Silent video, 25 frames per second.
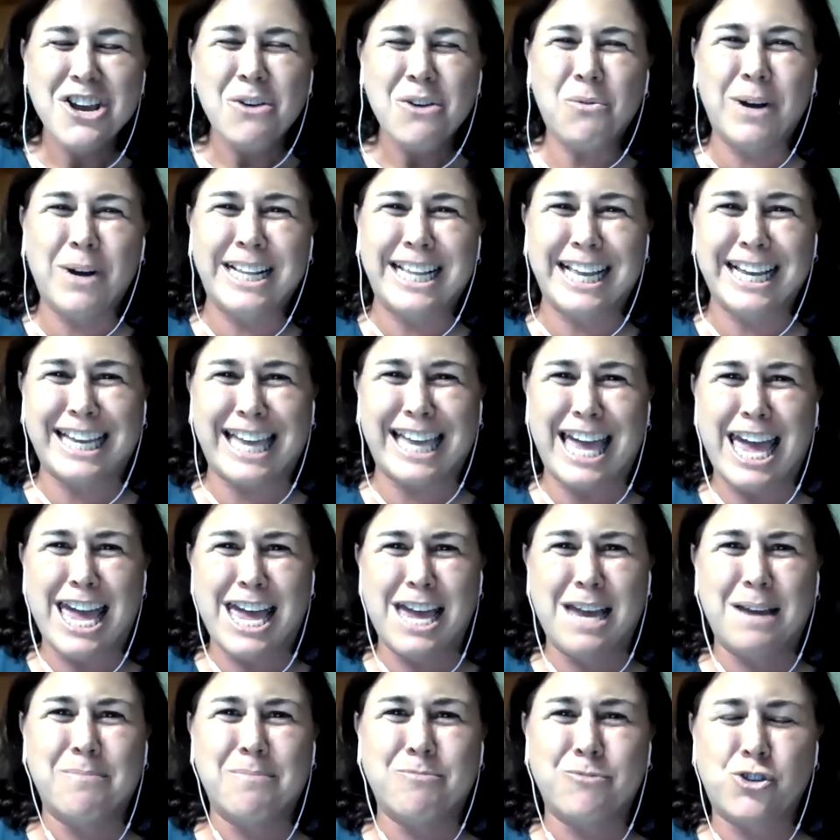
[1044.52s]
when it
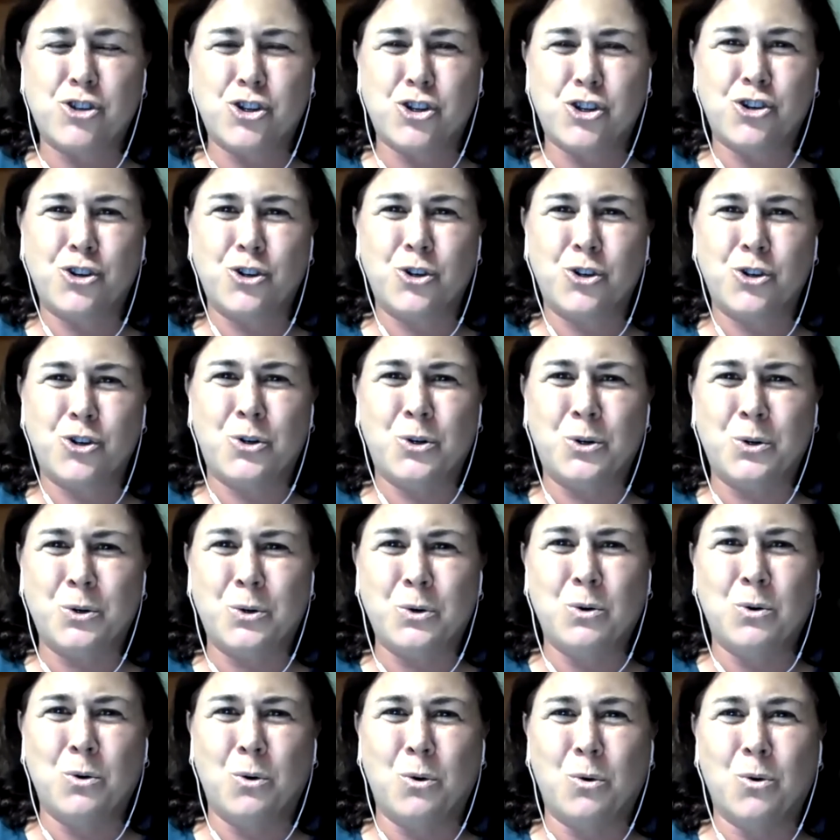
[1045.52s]
came
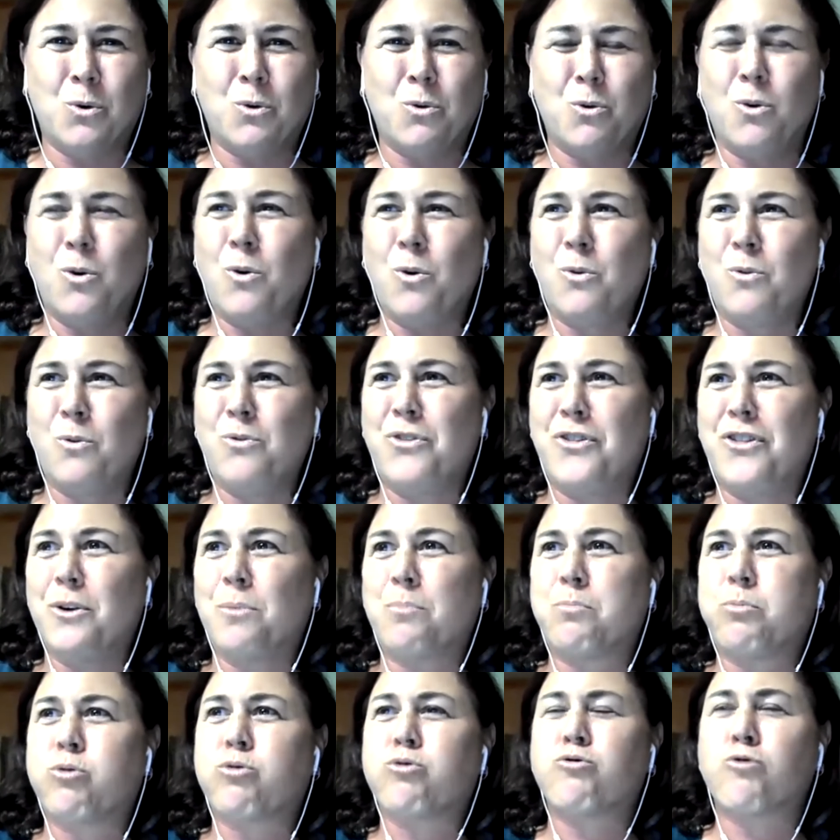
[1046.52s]
to the
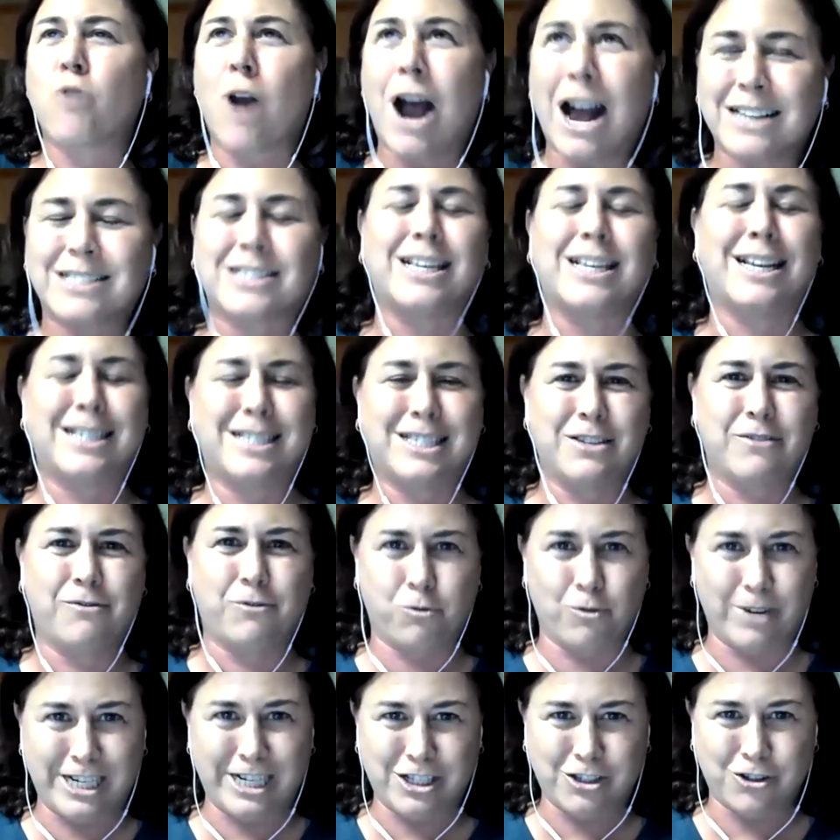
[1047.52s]
process of
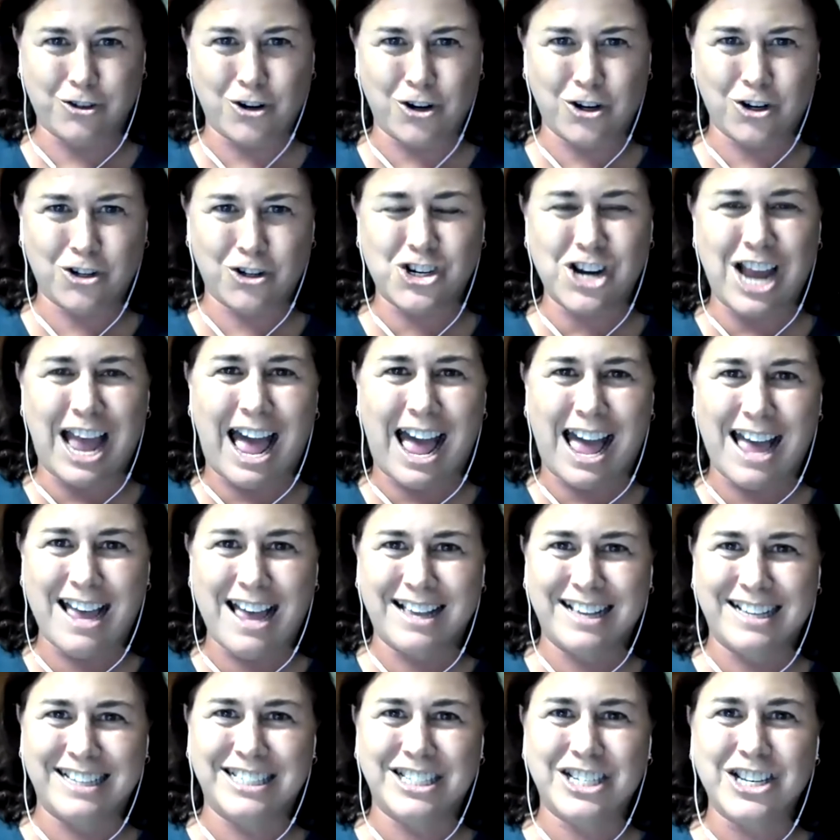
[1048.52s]
research
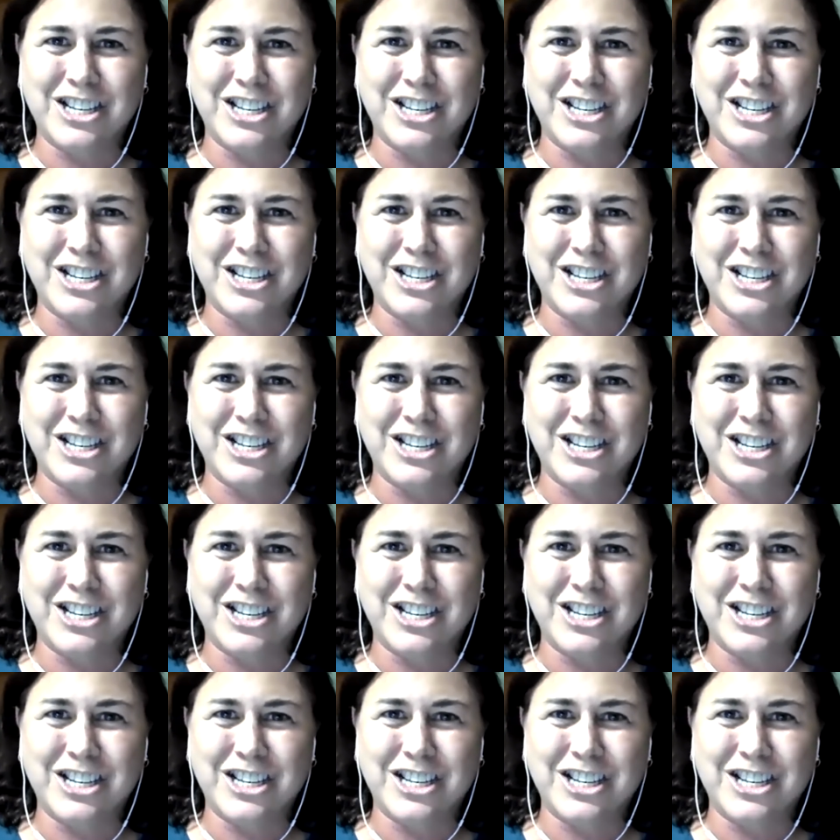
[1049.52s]
and,
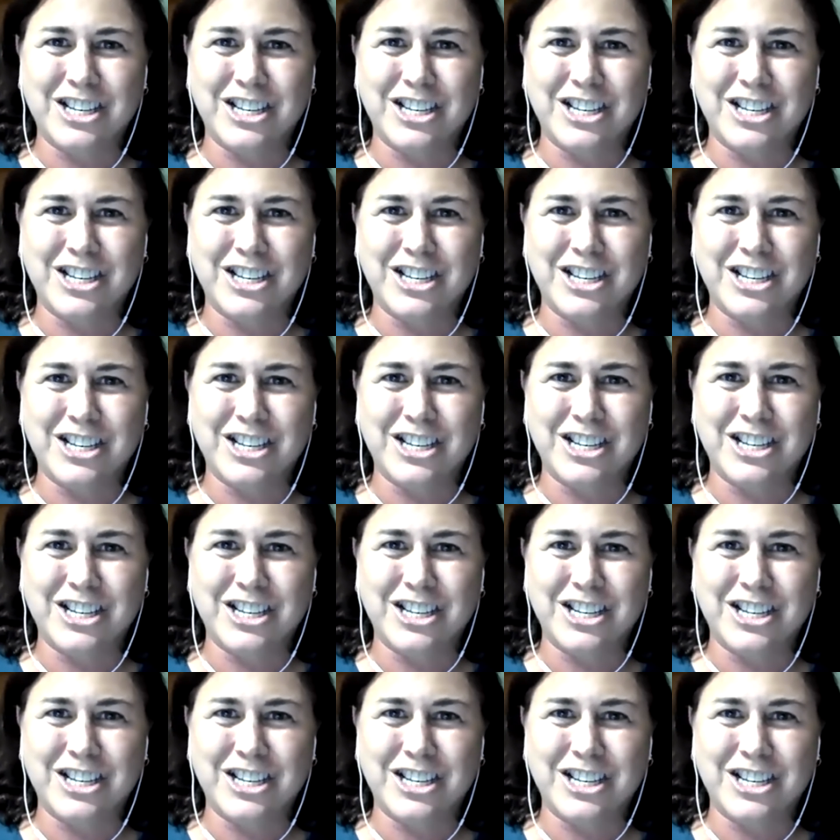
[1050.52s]
you know,
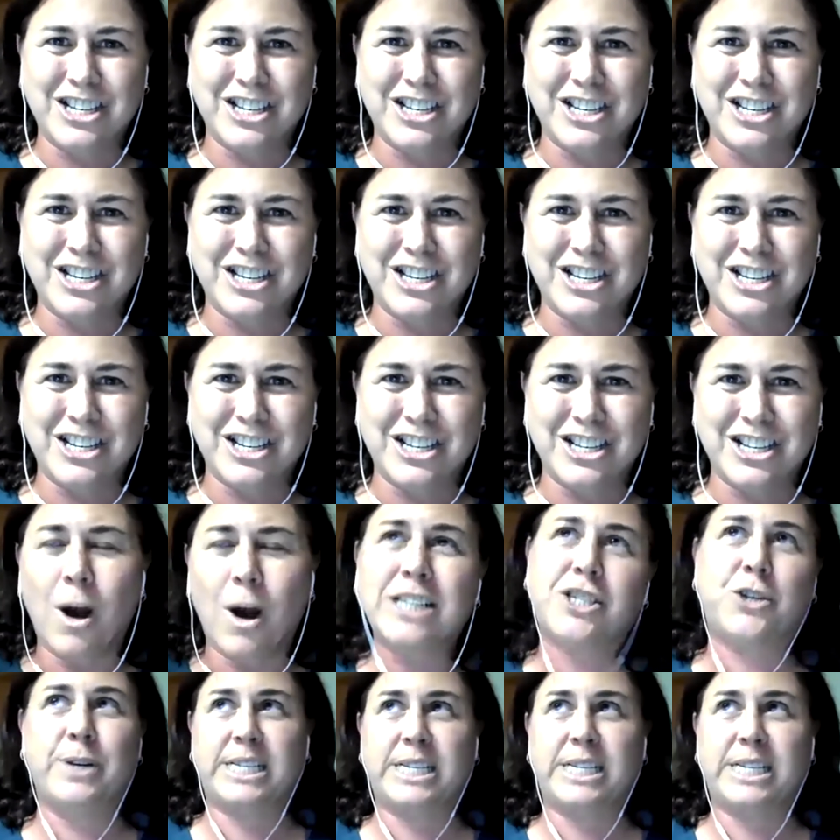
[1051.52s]
what to expect